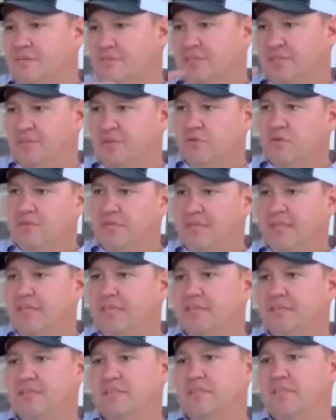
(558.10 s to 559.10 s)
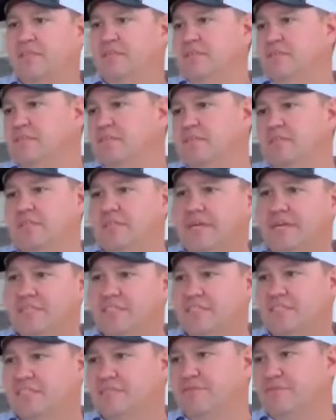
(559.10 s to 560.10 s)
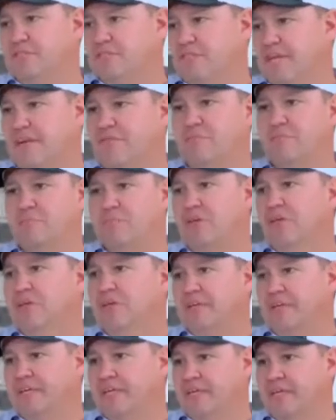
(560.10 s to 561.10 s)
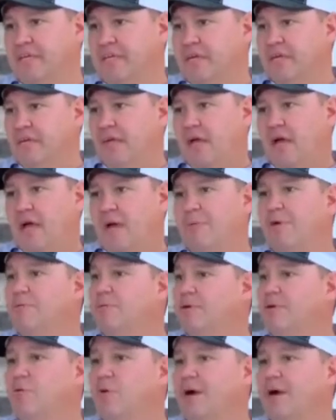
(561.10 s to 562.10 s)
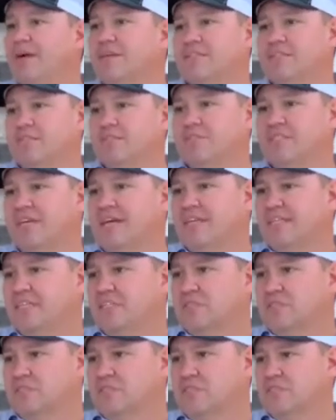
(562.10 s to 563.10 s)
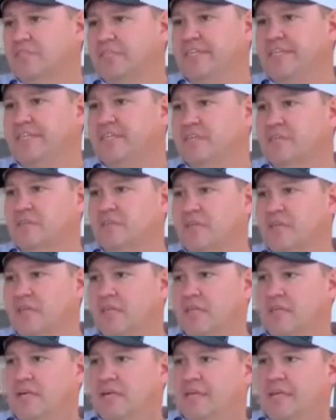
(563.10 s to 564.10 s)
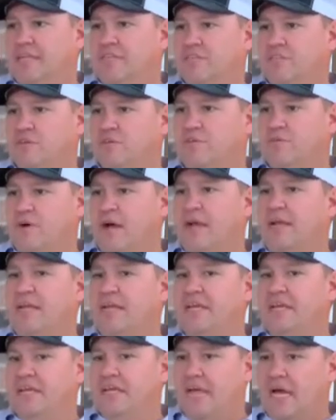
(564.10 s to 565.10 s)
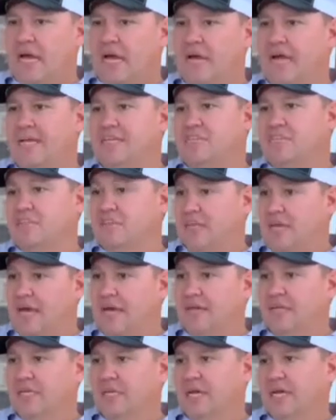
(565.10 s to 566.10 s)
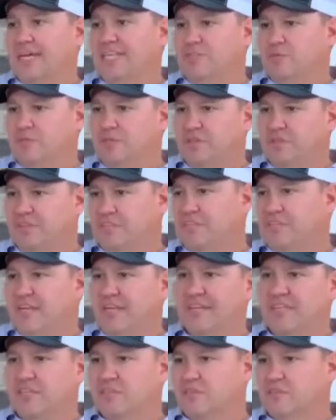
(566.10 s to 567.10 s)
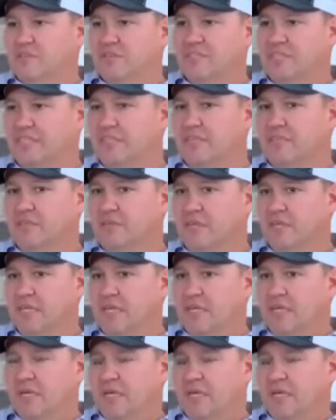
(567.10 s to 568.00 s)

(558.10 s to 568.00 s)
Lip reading: you know, cleaning the exterior facade of a building, it requires some technical skill. And so finding guys, a lot of guys with this technical skill,